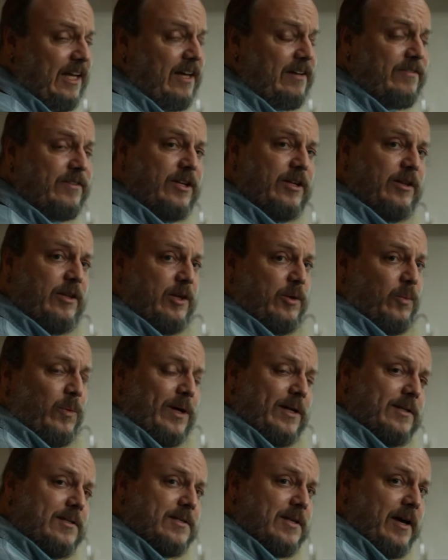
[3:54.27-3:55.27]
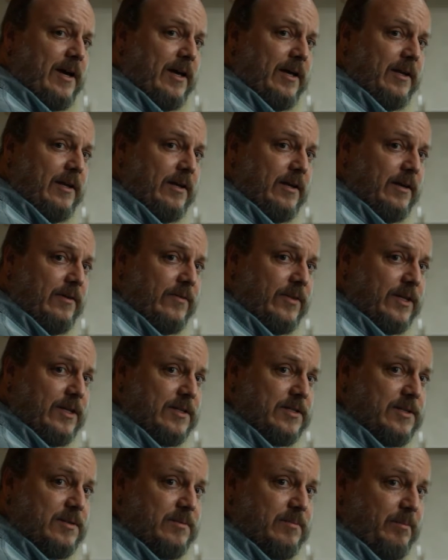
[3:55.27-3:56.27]
left the one side of
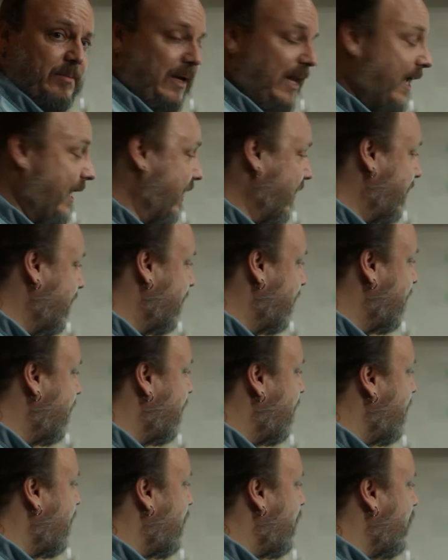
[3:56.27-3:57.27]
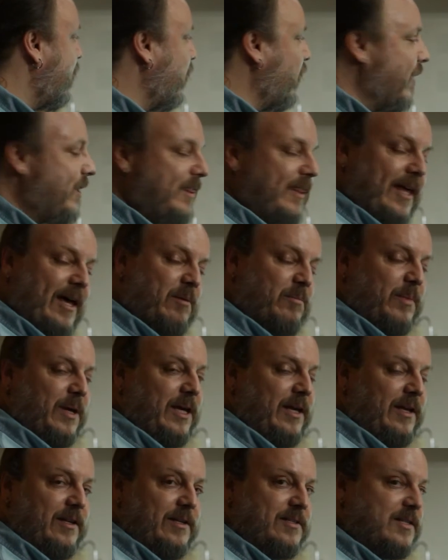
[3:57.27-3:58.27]
this blank. What that
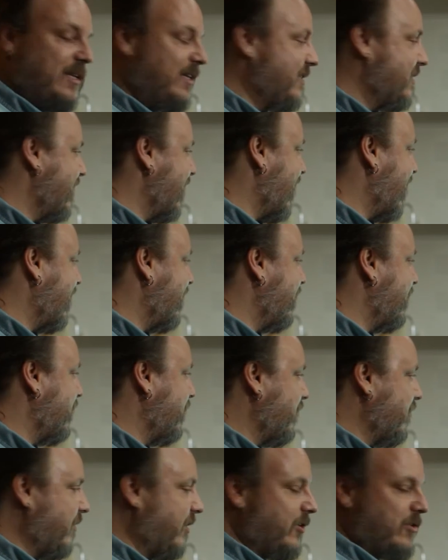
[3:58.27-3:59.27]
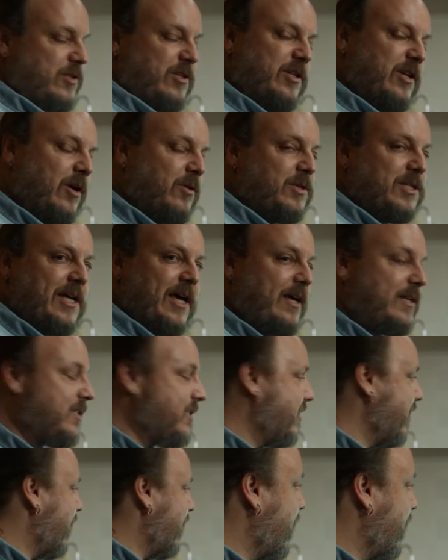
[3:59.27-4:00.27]
means is that there's no
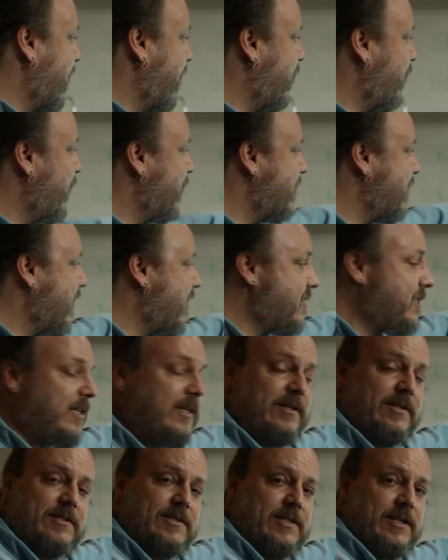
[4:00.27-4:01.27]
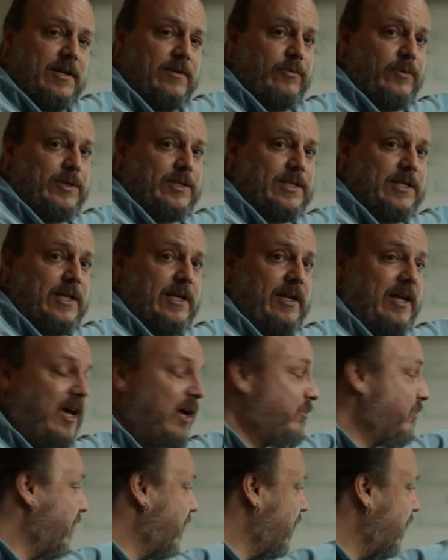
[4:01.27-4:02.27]
test Here we're testing to see if we see an
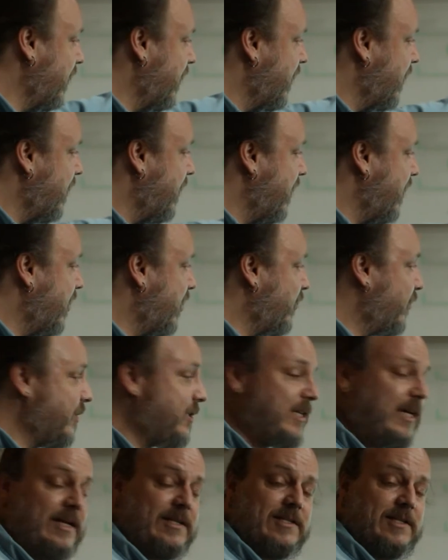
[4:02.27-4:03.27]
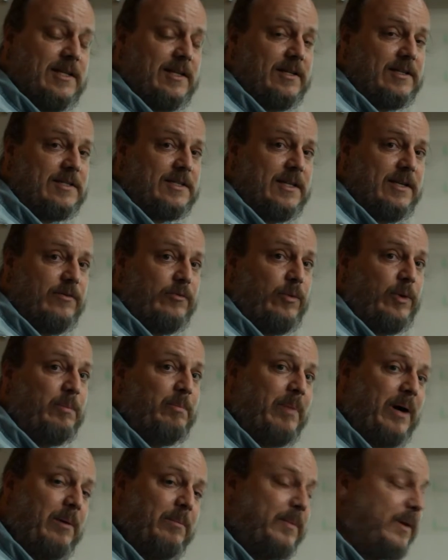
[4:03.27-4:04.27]
apple. Here we're testing to see if we
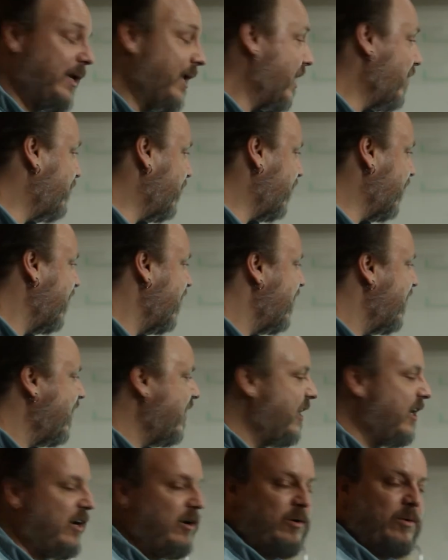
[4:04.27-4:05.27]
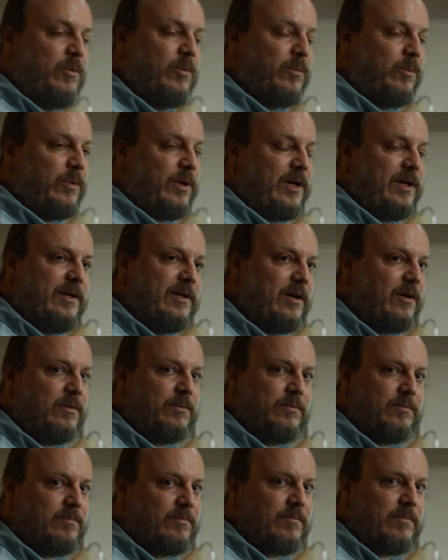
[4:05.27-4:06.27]
bump an apple. Here we
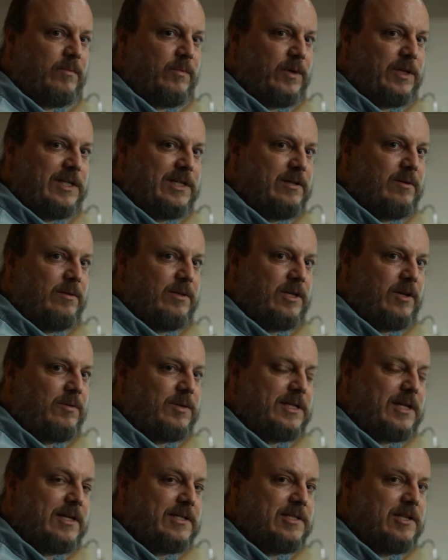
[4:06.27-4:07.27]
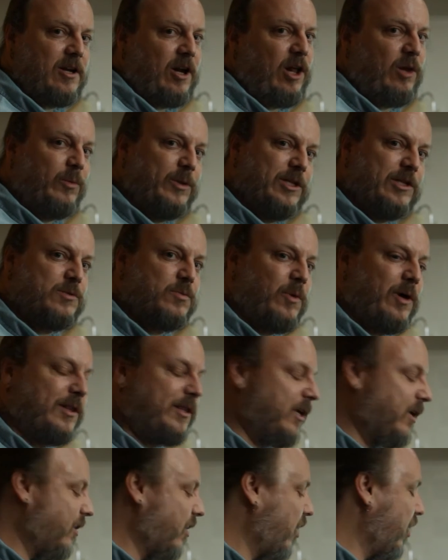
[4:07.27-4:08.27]
don't test at all. We just
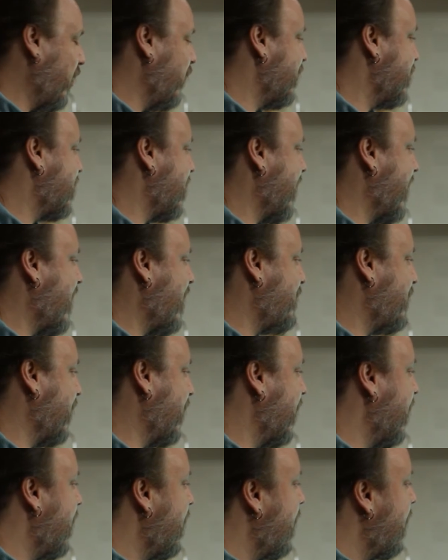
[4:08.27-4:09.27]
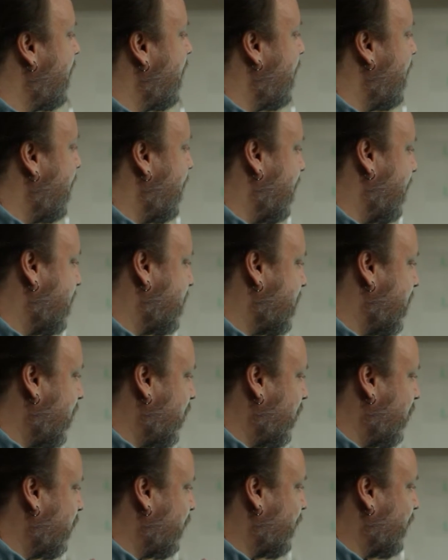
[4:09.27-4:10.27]
want that always to happen.
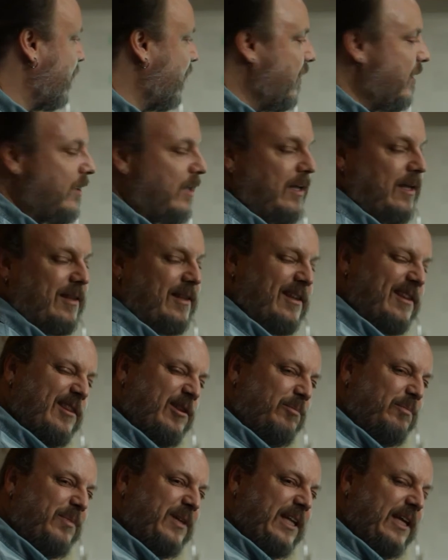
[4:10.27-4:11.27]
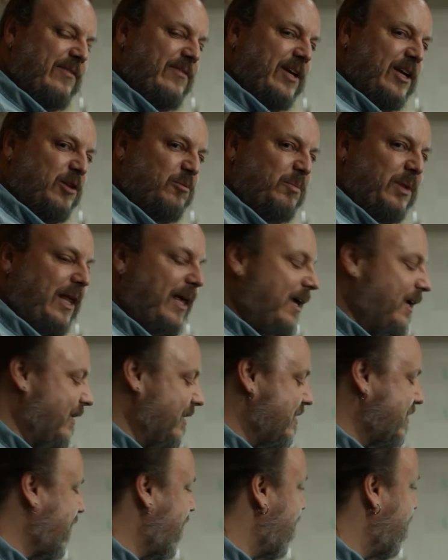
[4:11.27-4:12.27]
So leaving it blank
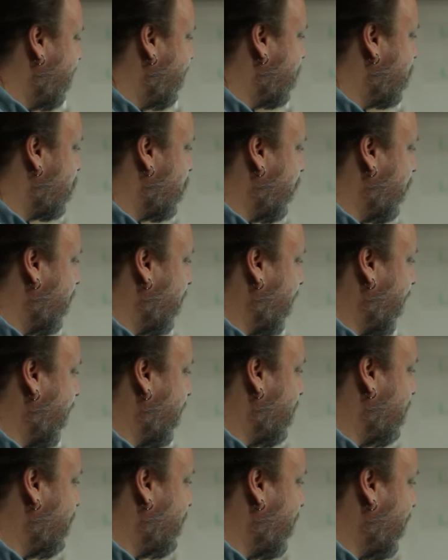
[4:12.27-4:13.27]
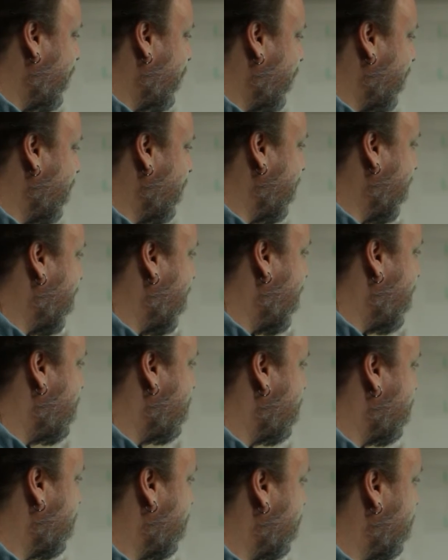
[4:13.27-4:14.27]
is kind of a shortcut. But what you
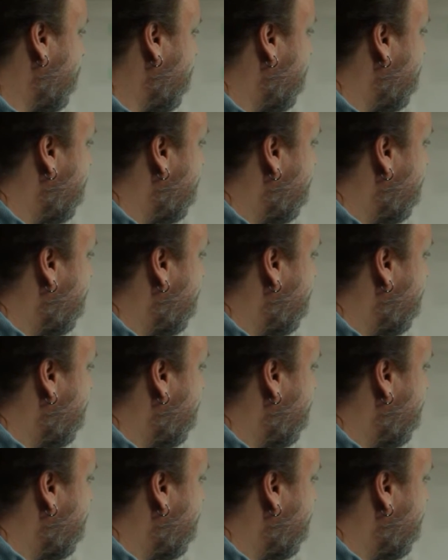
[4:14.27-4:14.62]
can do